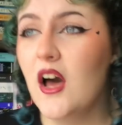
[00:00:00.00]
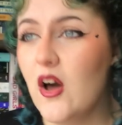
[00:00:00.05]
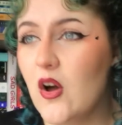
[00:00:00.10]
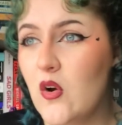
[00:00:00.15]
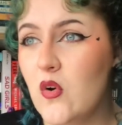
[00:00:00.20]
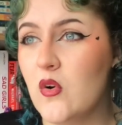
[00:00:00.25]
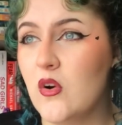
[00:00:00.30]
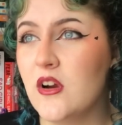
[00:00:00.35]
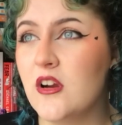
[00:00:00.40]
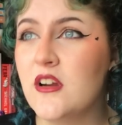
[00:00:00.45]

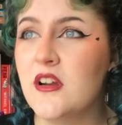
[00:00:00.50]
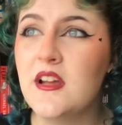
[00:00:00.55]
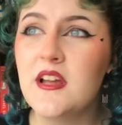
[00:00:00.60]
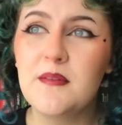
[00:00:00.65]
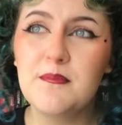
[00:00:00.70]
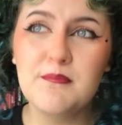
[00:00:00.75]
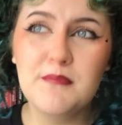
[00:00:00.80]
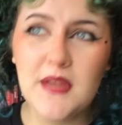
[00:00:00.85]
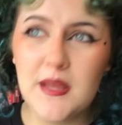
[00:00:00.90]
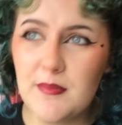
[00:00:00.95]
or
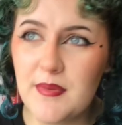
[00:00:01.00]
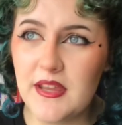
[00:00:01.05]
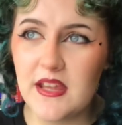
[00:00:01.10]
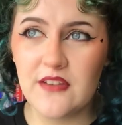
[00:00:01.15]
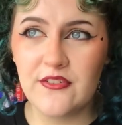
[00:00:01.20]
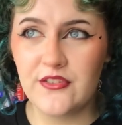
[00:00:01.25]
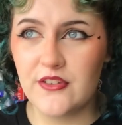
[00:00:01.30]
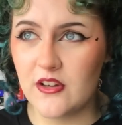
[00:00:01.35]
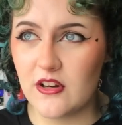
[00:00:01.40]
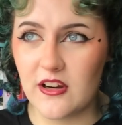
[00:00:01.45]
maybe
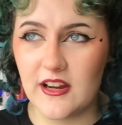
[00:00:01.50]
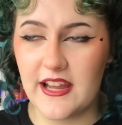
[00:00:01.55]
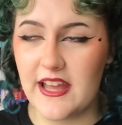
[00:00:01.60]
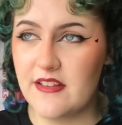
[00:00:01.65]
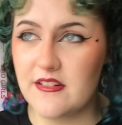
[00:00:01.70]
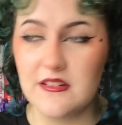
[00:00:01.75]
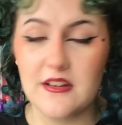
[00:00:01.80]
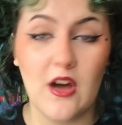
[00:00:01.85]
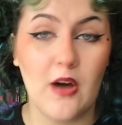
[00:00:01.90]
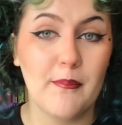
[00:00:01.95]
if you're
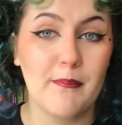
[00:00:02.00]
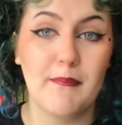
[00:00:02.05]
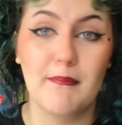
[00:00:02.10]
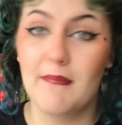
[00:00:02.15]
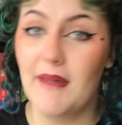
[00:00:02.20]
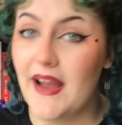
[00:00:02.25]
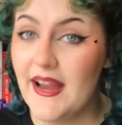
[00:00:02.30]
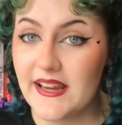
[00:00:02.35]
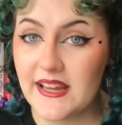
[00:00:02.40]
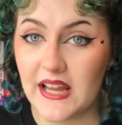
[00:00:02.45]
hitting up
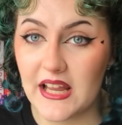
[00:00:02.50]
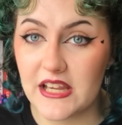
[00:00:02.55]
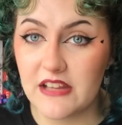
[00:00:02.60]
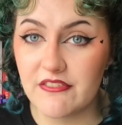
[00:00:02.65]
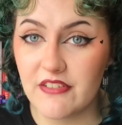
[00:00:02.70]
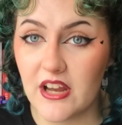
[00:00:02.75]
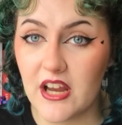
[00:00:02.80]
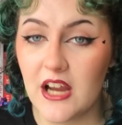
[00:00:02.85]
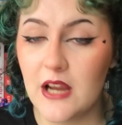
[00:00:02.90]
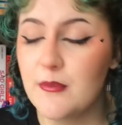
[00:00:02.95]
my kind of
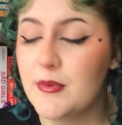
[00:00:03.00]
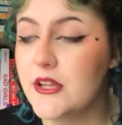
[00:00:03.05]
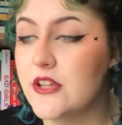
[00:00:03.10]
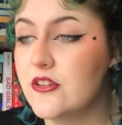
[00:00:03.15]
vibe,